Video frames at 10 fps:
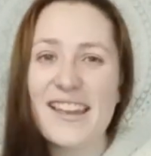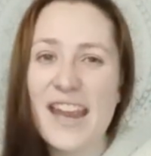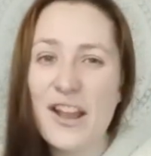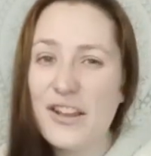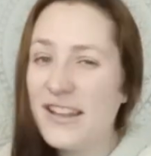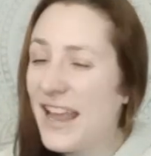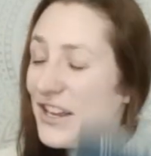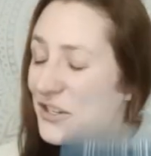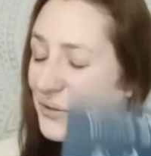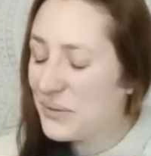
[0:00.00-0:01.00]
Yeah,
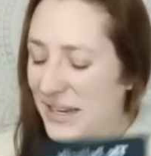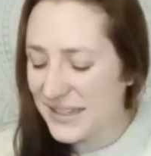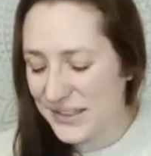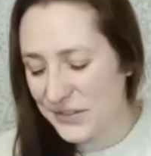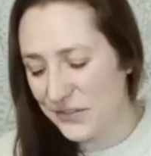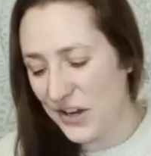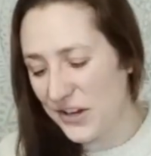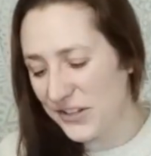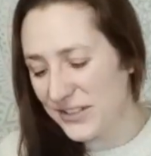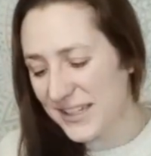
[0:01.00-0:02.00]
let your wings
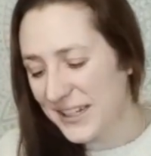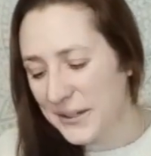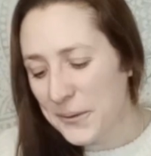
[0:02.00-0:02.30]
unfold.